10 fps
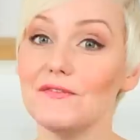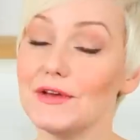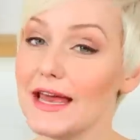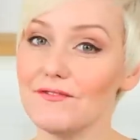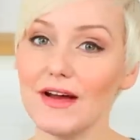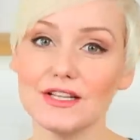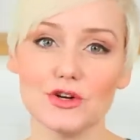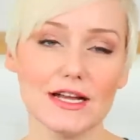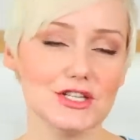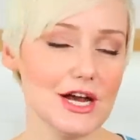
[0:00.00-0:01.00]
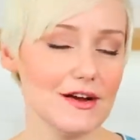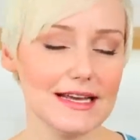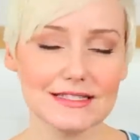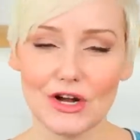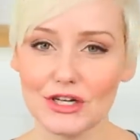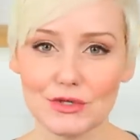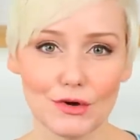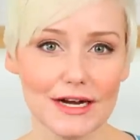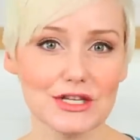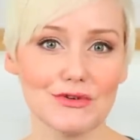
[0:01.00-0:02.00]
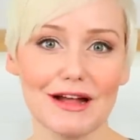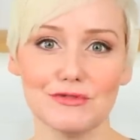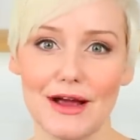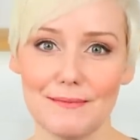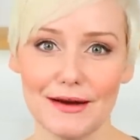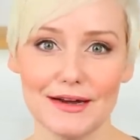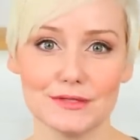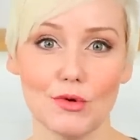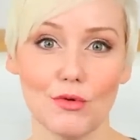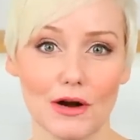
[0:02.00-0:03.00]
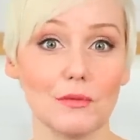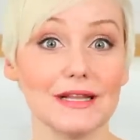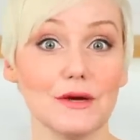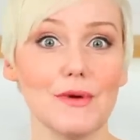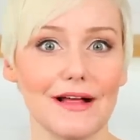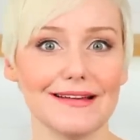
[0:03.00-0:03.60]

If you can't find dried cherries, not to worry, dried cranberries will work really well